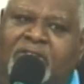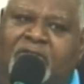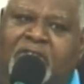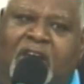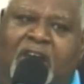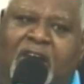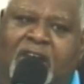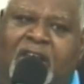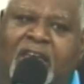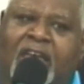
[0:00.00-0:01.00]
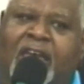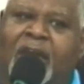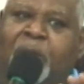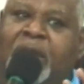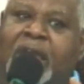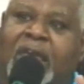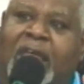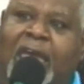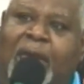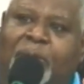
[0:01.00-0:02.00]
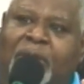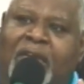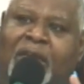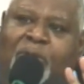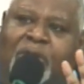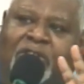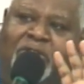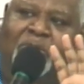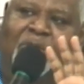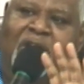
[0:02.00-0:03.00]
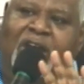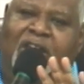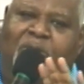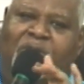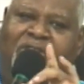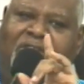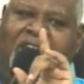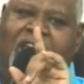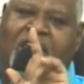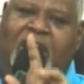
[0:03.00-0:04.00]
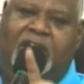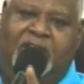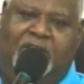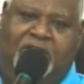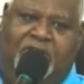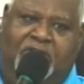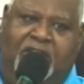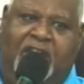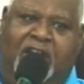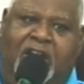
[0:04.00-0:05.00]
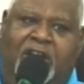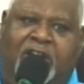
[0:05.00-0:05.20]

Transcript: of God and we get happy and we do what? We stay there.